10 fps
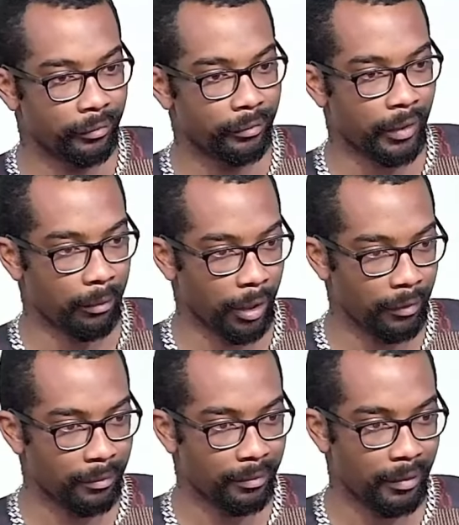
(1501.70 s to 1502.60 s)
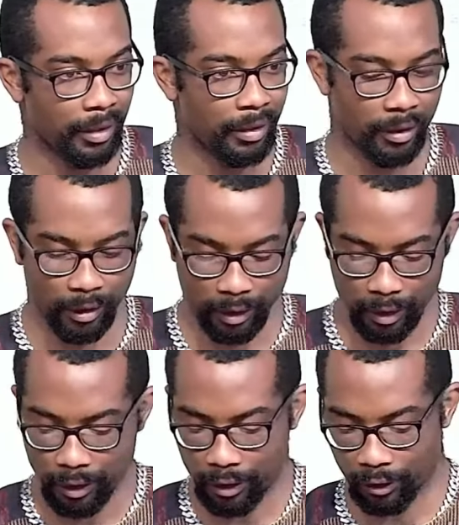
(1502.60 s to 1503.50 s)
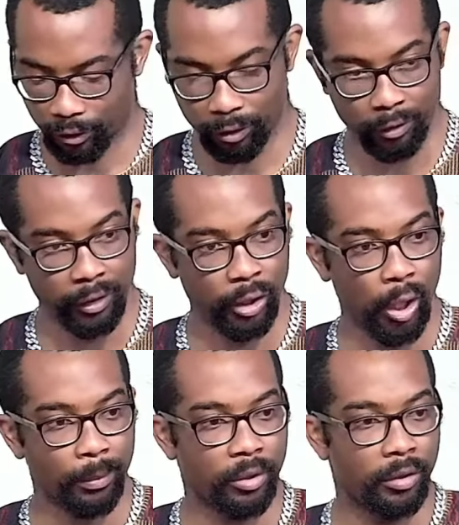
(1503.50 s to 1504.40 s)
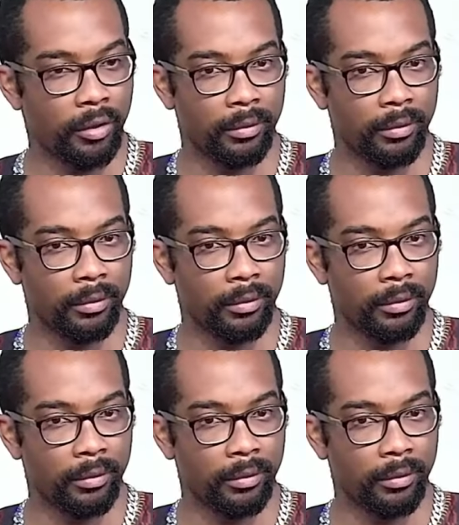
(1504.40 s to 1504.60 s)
Amen? Amen. It's totally up to you